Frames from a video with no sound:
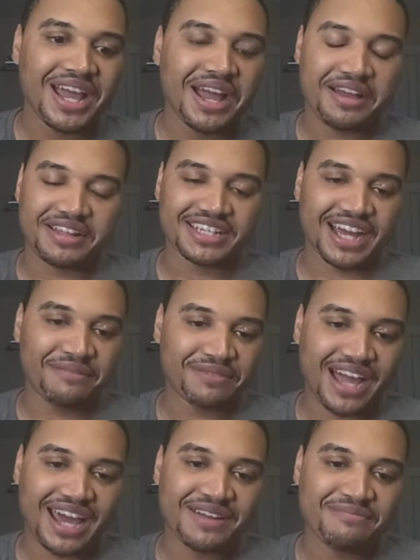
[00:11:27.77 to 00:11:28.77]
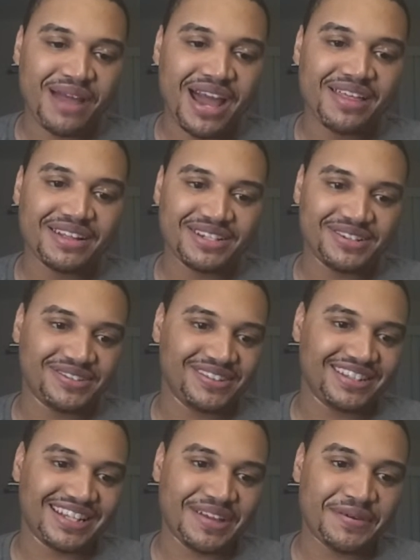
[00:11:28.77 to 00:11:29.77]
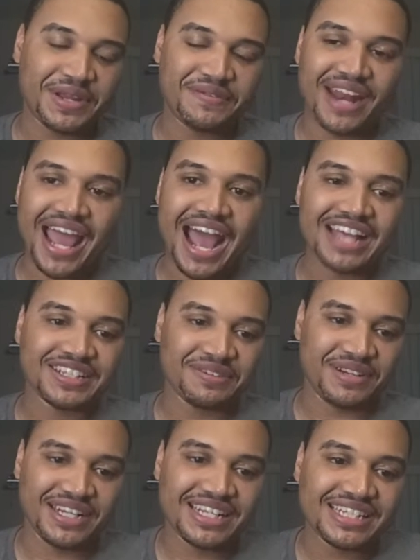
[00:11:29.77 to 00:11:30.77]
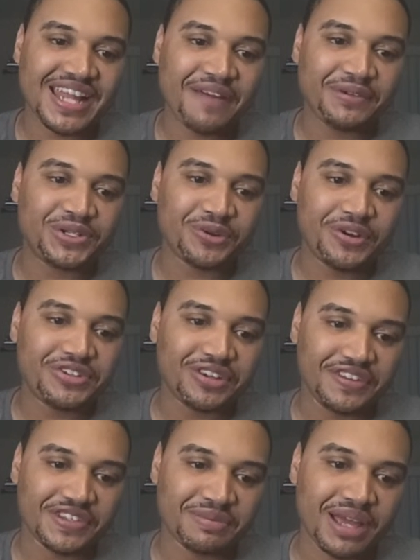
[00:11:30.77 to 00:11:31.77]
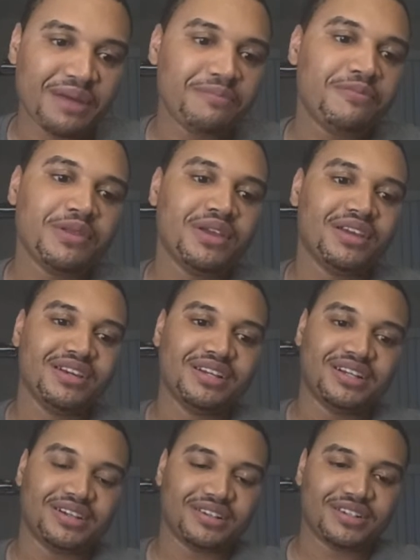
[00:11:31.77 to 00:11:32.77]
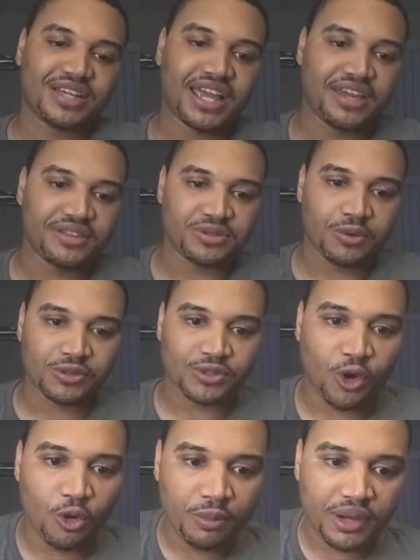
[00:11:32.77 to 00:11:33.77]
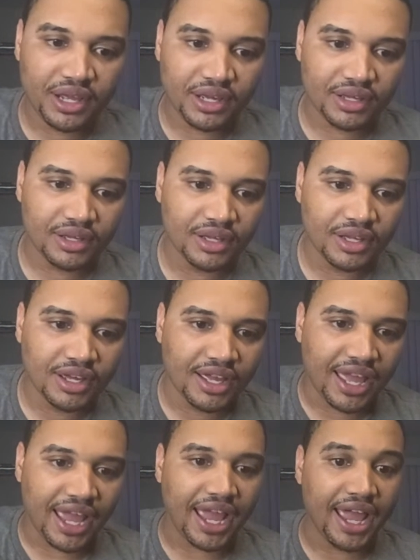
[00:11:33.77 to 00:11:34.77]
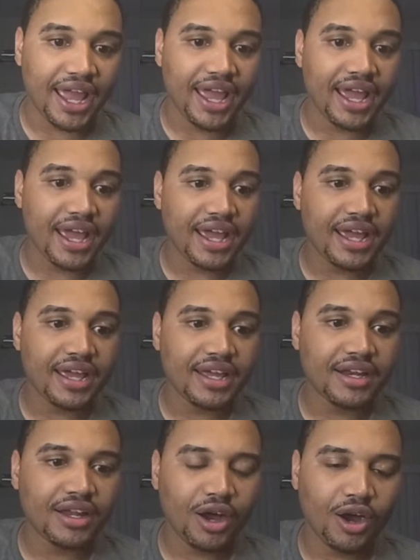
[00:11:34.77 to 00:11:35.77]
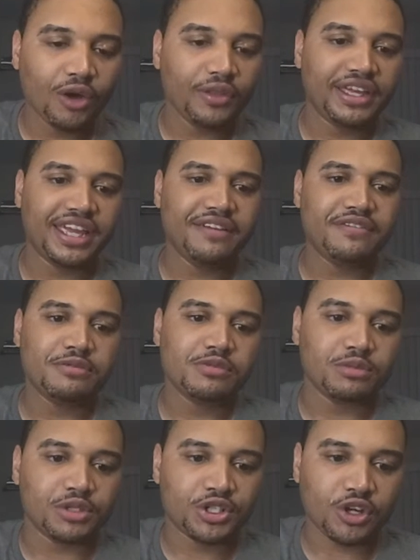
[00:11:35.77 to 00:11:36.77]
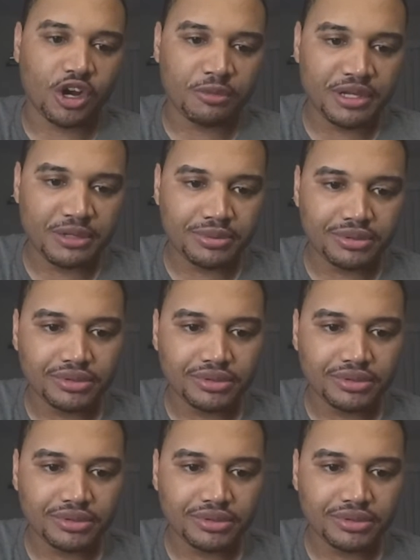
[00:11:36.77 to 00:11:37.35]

I'm kind of mad that they would even ask him. He doesn't have a choice on this map. Okay, the door's opening. And, oh, they gave him some shark people?